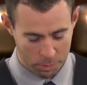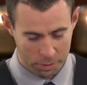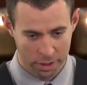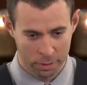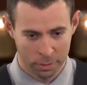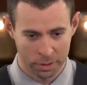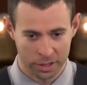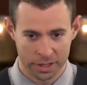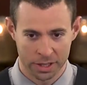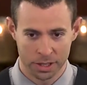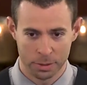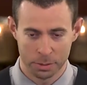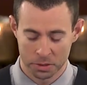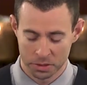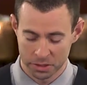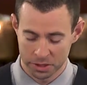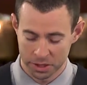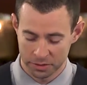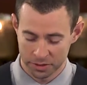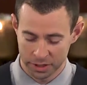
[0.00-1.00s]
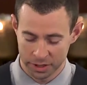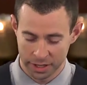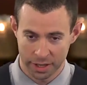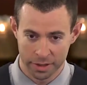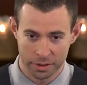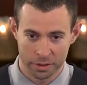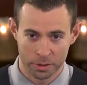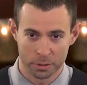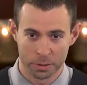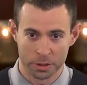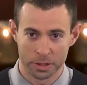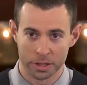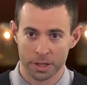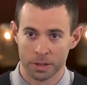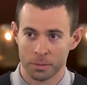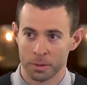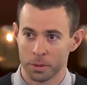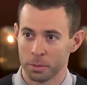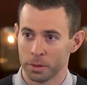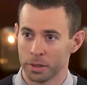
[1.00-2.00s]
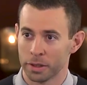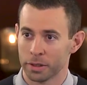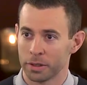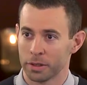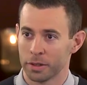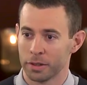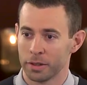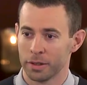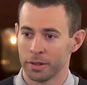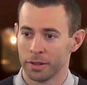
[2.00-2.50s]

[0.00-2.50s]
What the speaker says: be able to keep yourself together when you come up here